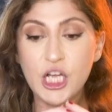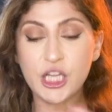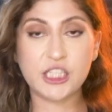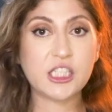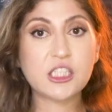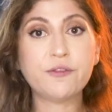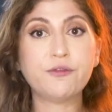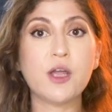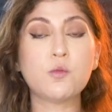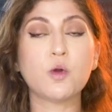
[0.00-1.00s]
This is the
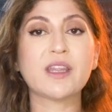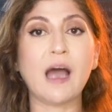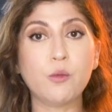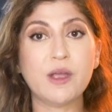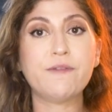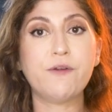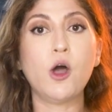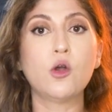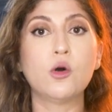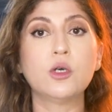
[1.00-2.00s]
framework that we
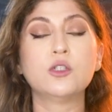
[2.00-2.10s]
follow